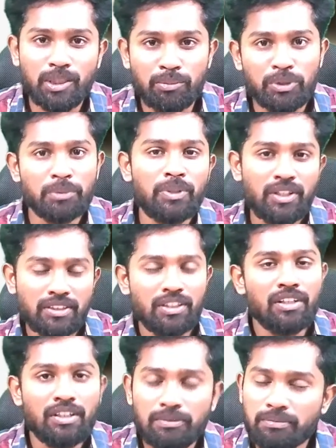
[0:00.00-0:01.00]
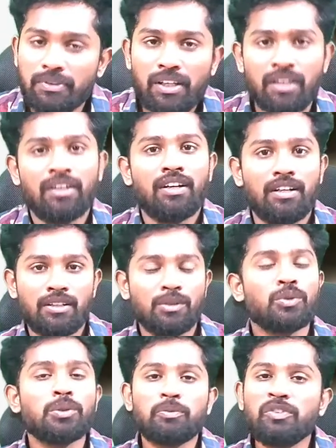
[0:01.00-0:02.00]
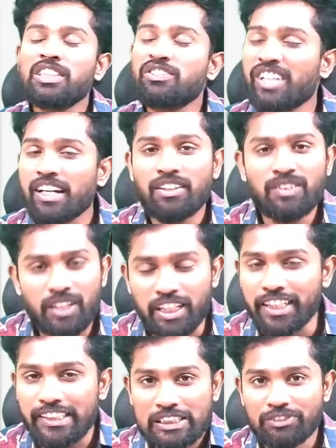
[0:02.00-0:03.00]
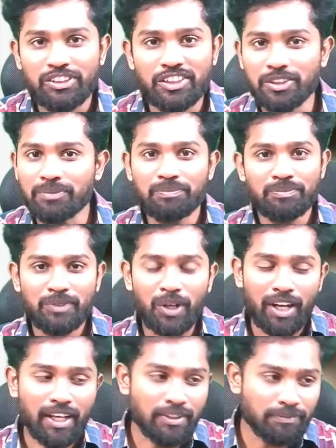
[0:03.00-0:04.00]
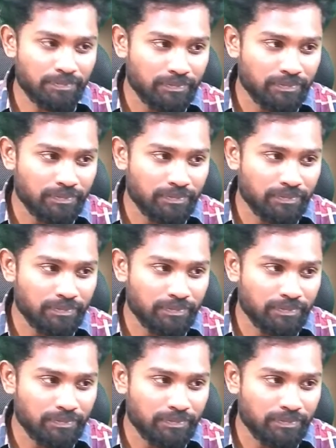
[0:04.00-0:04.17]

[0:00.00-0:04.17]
group or in the group which we have created for you. Okay,